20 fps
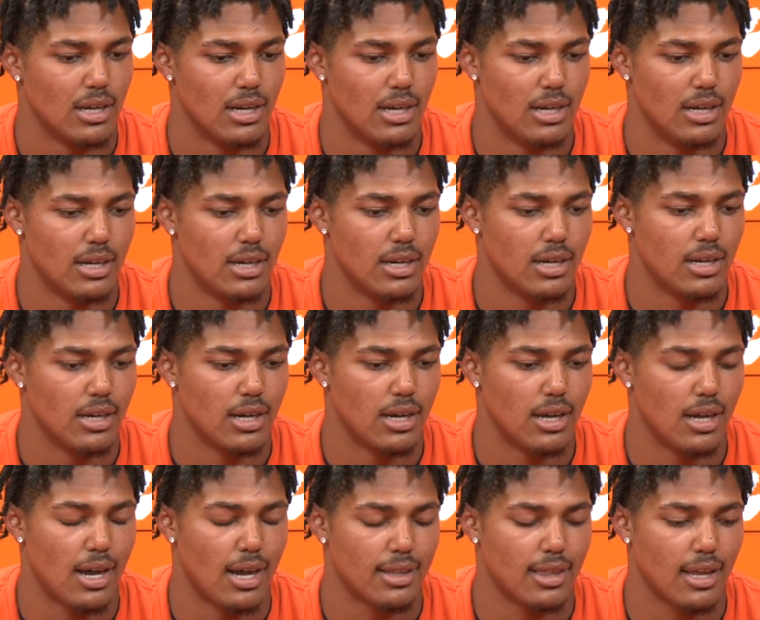I
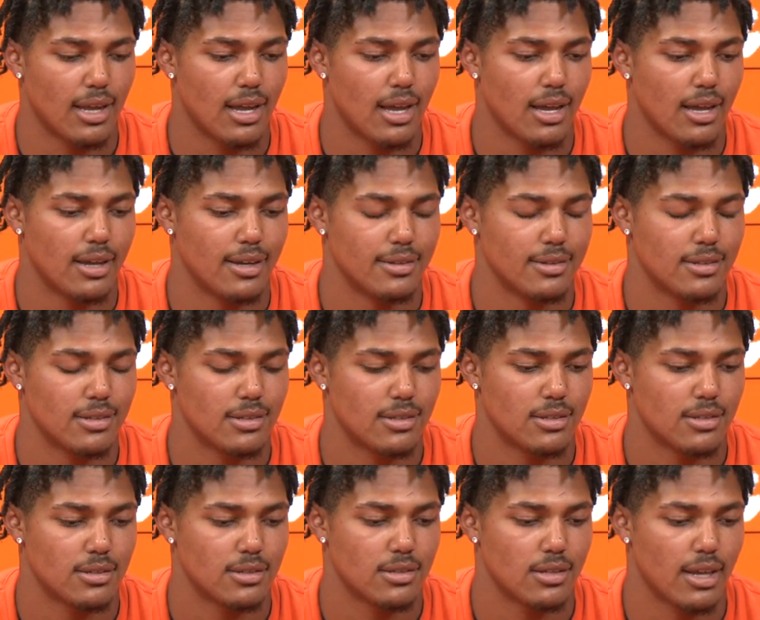
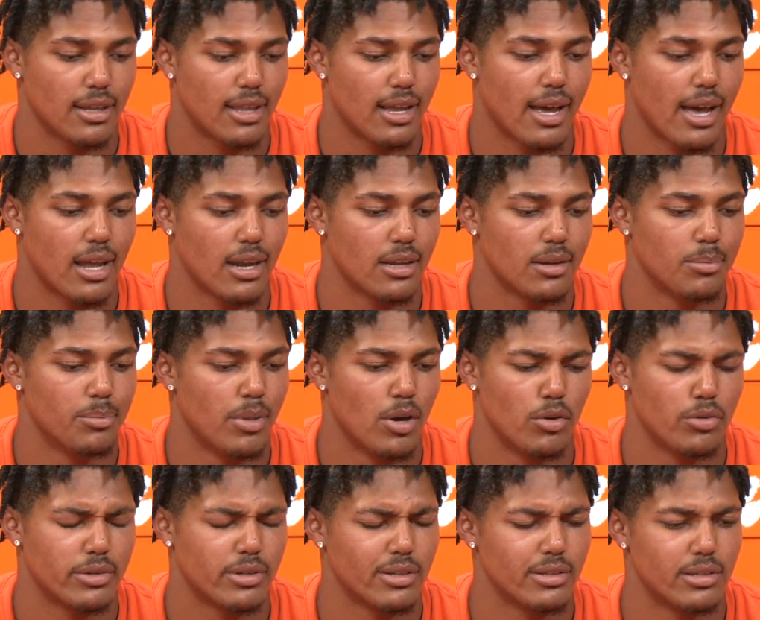think I had a
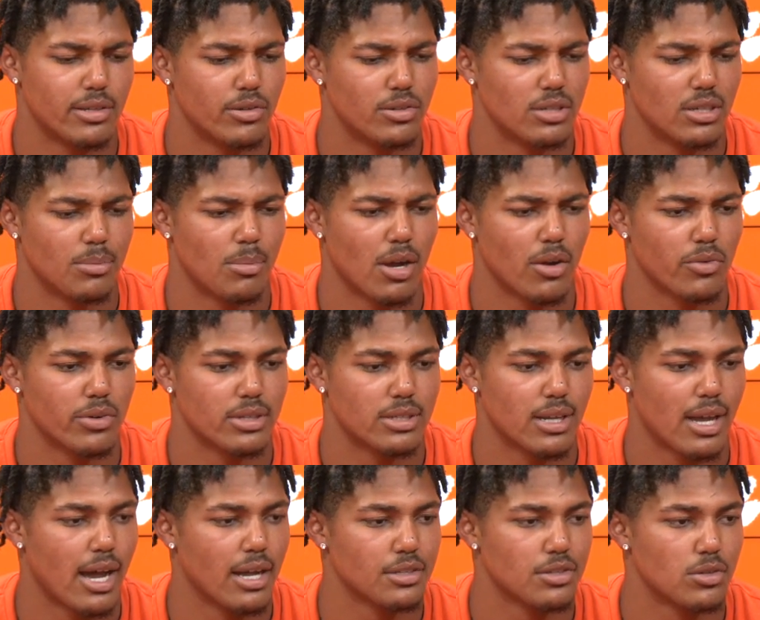bone contusion in my wrist in
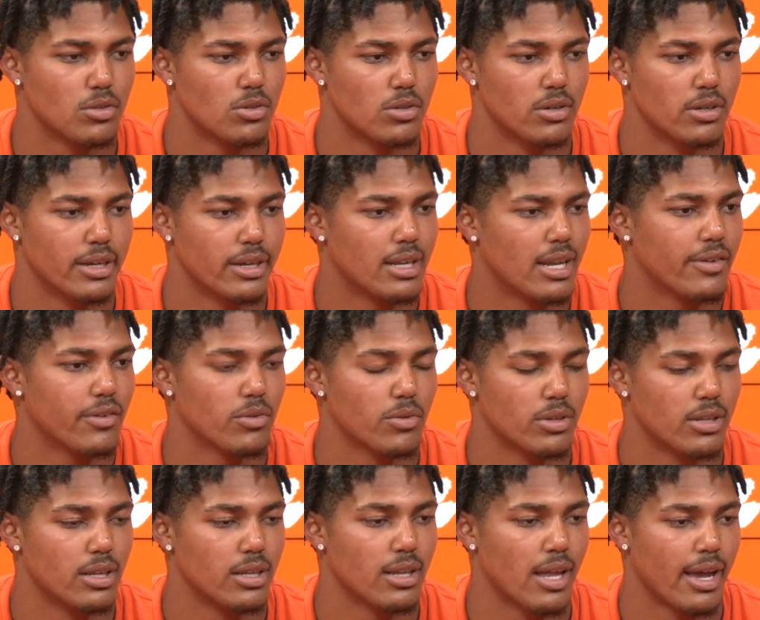high school. It never
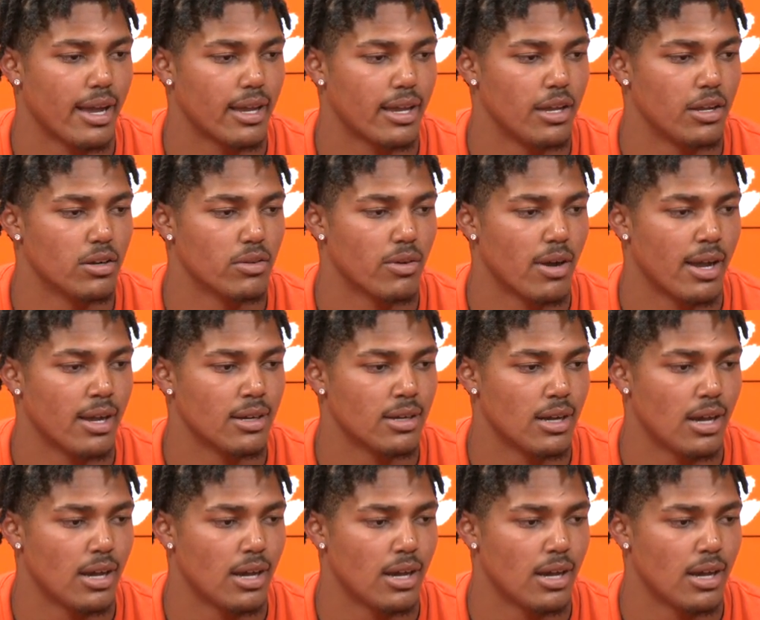really, like, healed right.